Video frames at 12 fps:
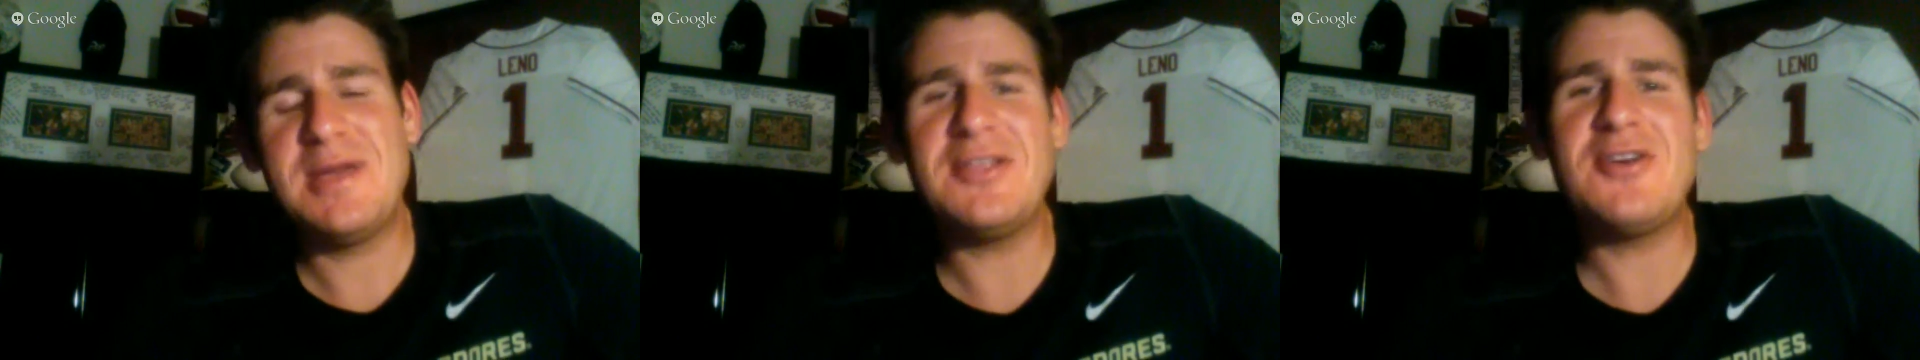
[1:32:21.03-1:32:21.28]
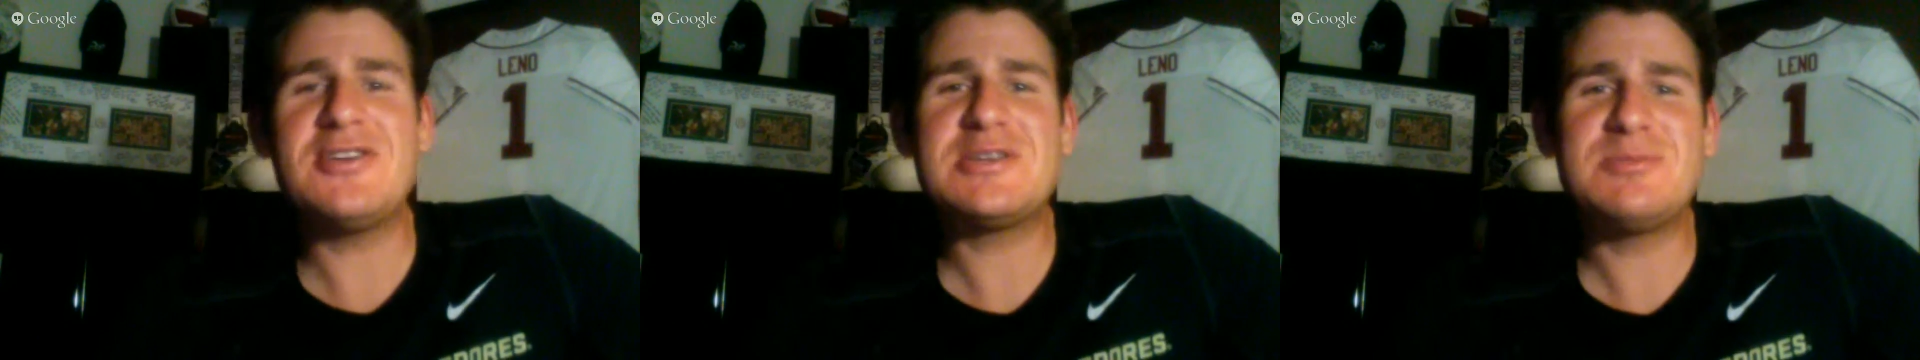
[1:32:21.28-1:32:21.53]

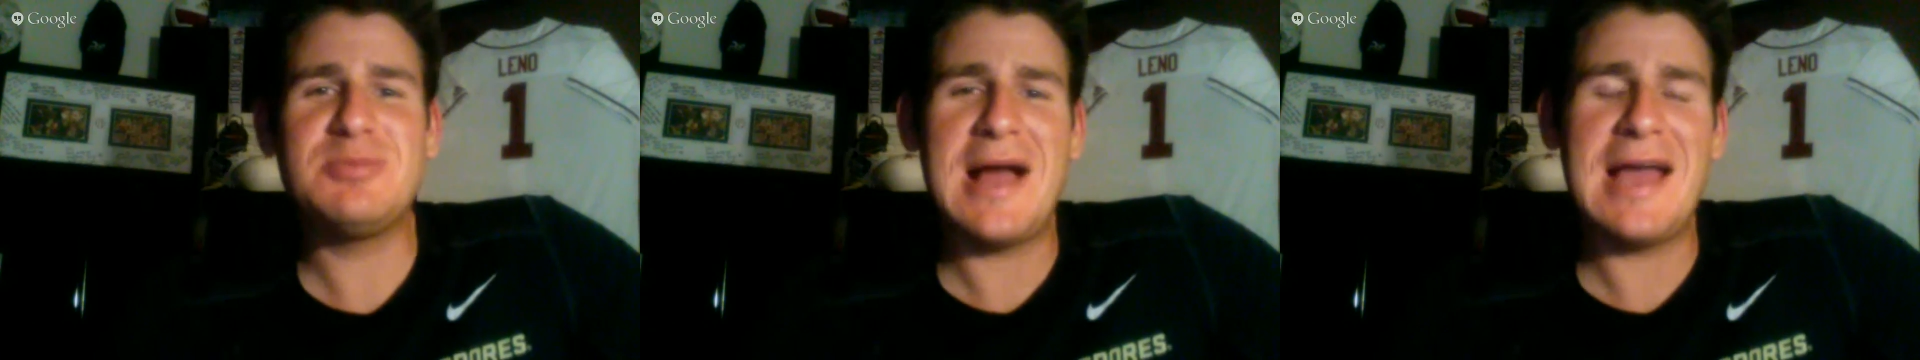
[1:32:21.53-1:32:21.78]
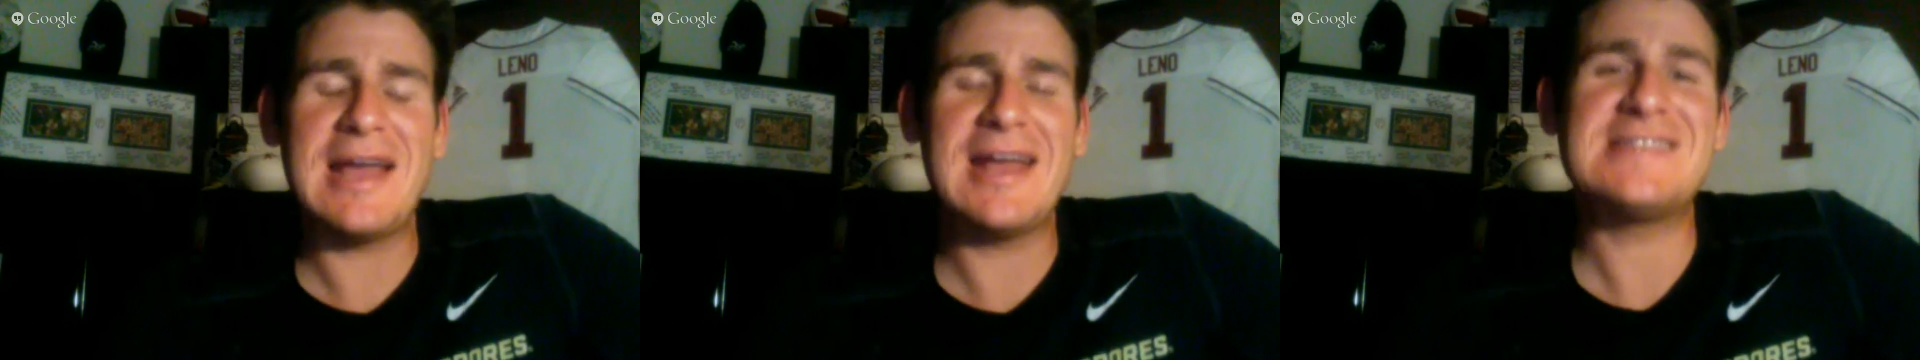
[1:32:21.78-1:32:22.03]
pillows,
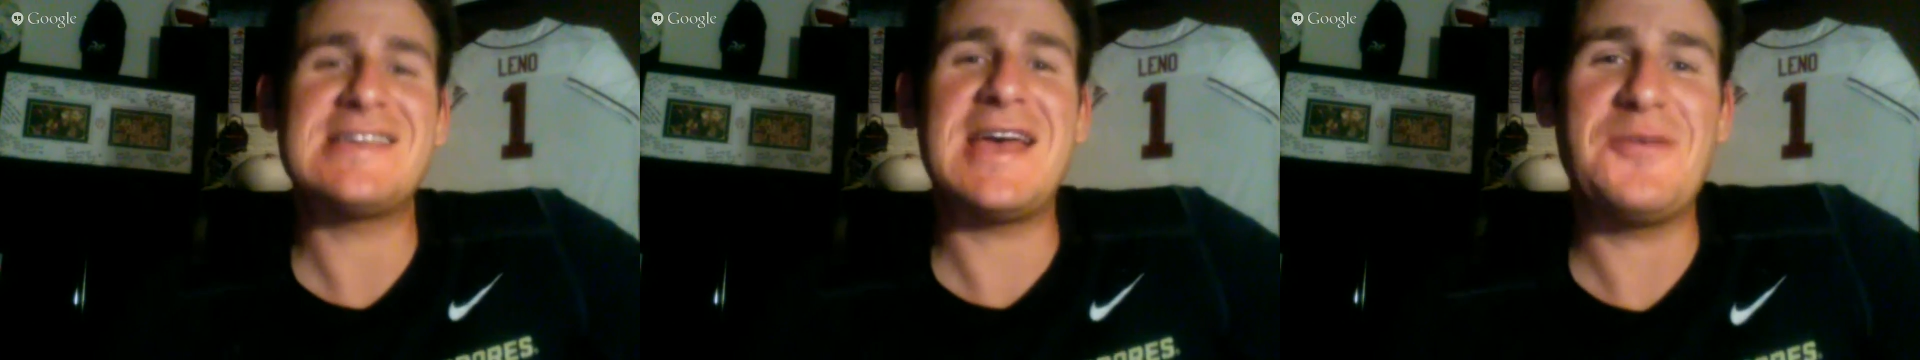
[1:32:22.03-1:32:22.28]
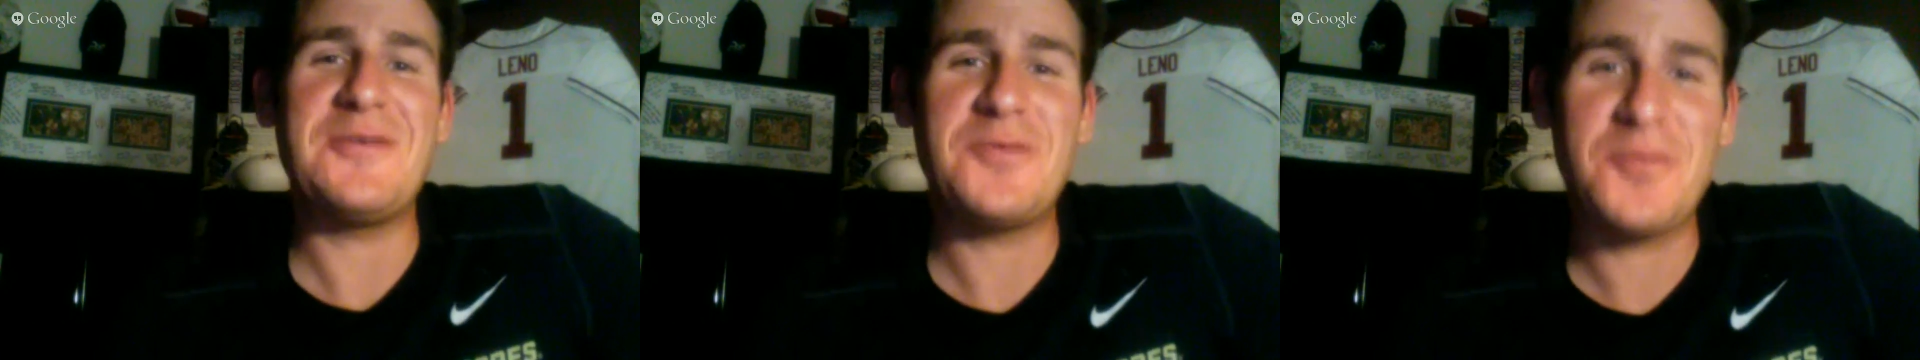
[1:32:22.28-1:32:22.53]

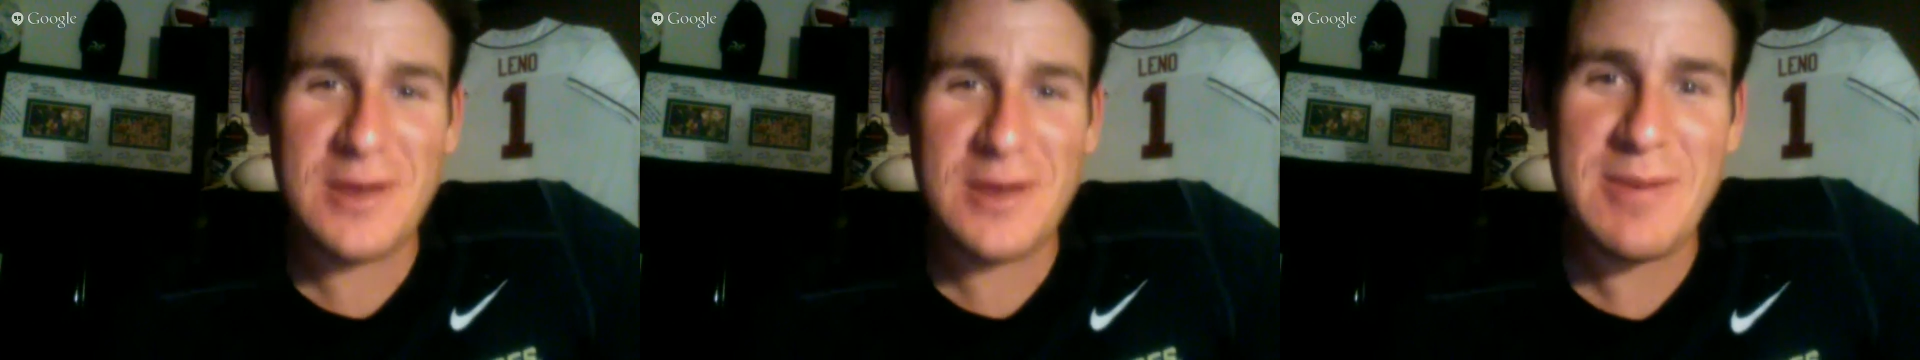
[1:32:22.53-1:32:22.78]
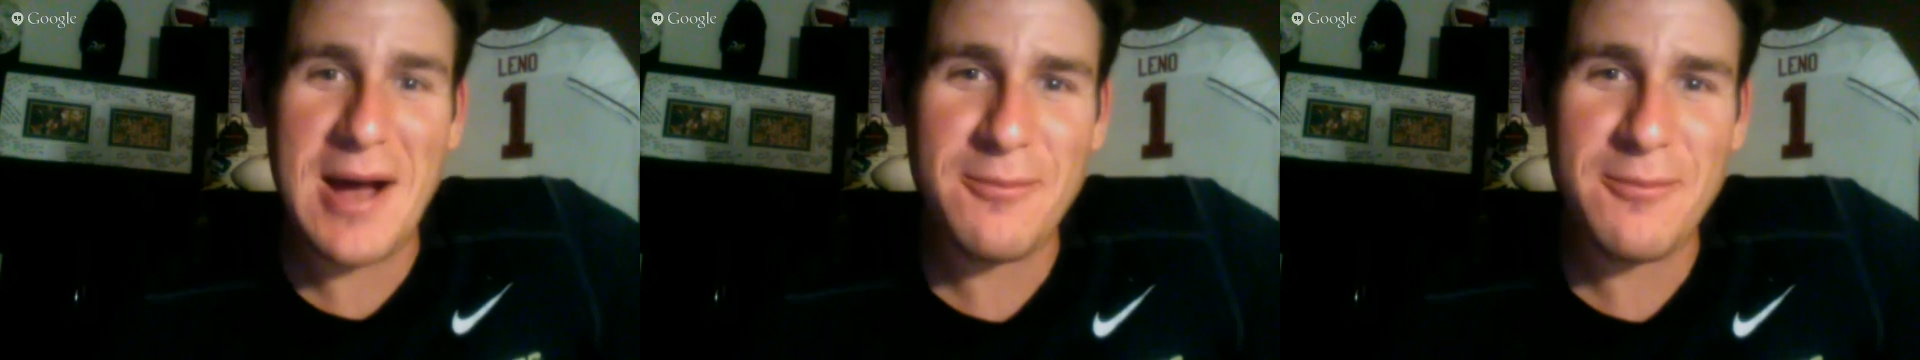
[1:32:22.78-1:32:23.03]
blankets, and
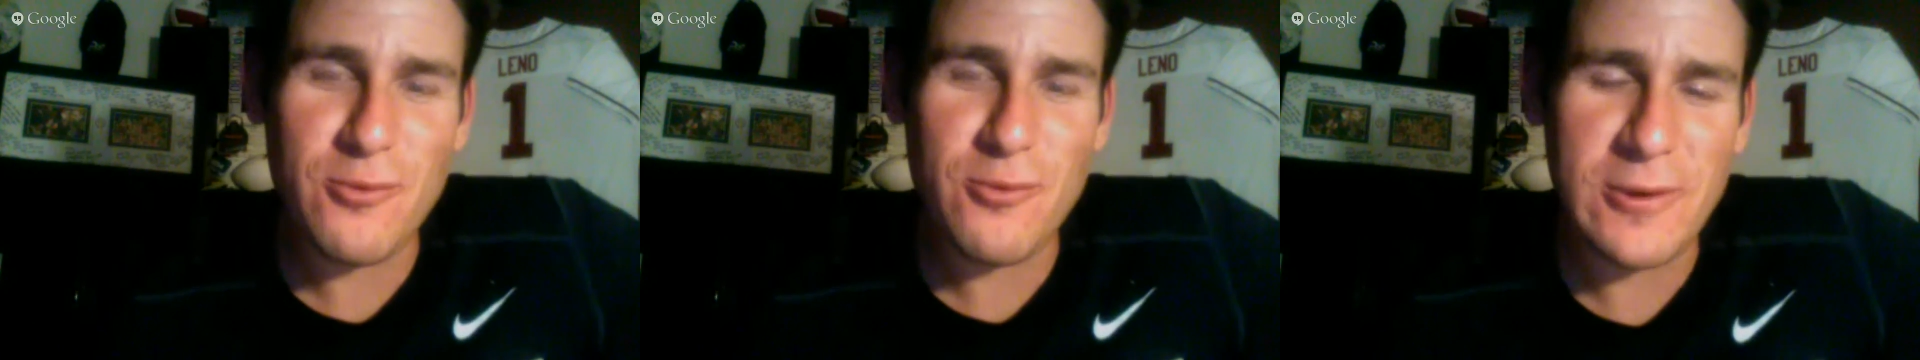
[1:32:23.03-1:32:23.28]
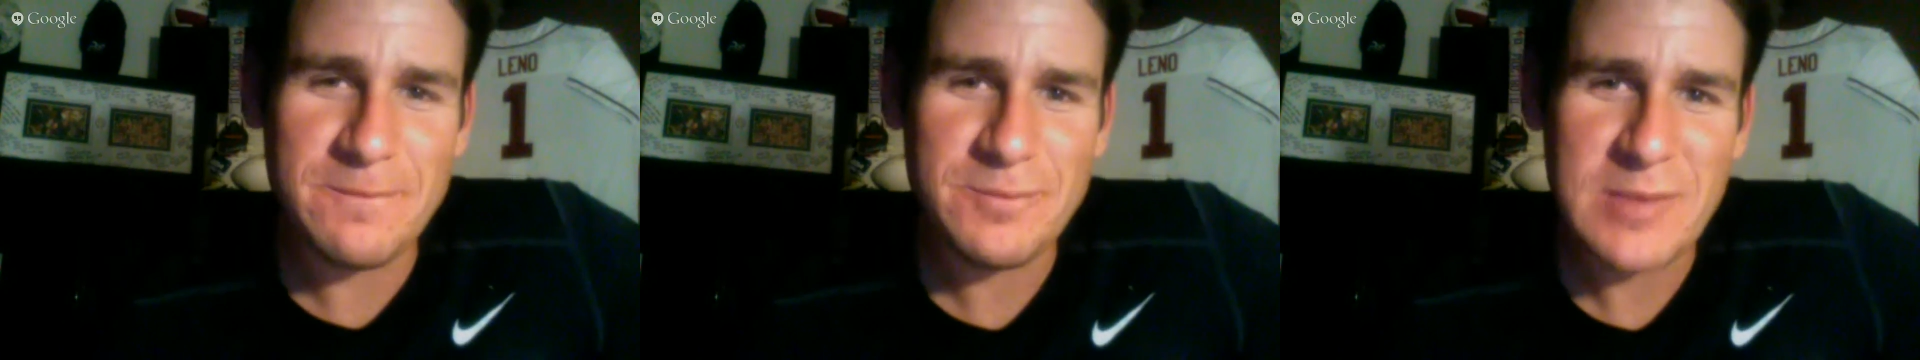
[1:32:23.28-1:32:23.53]
free
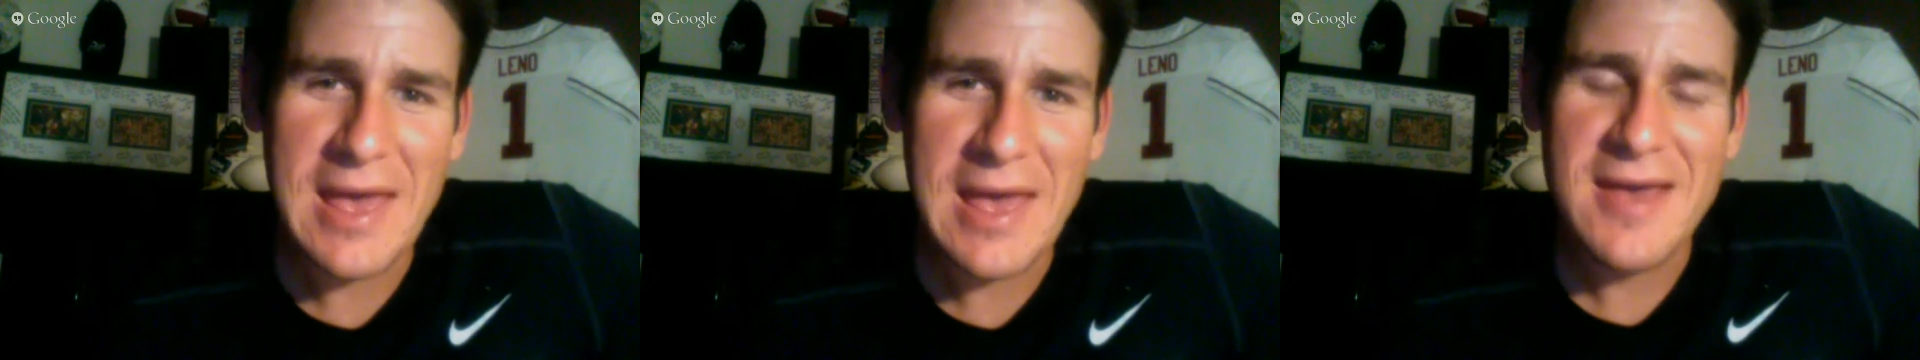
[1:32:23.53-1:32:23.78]
popcorn.